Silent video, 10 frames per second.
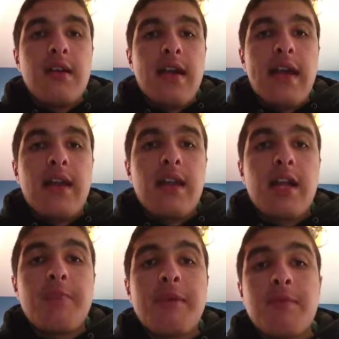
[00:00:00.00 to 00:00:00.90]
And a
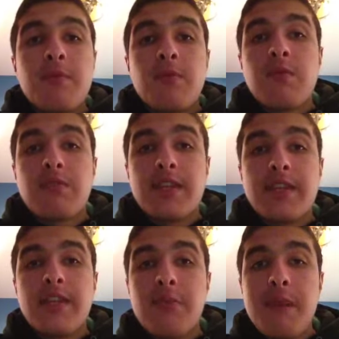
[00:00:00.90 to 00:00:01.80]
lot of people were
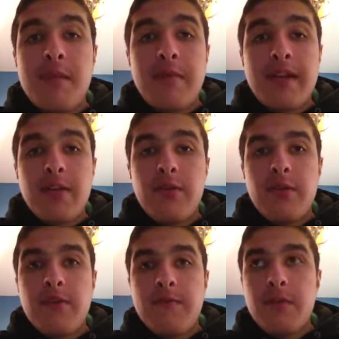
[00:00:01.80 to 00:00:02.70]
thinking, maybe they might
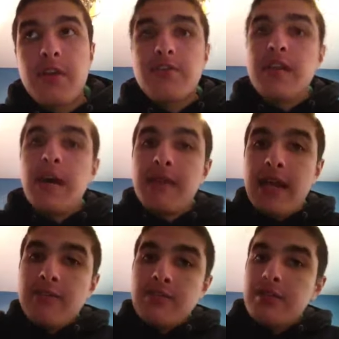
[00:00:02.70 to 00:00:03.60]
go for another
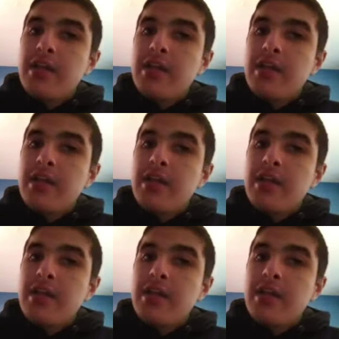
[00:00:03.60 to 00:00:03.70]
top-down Zelda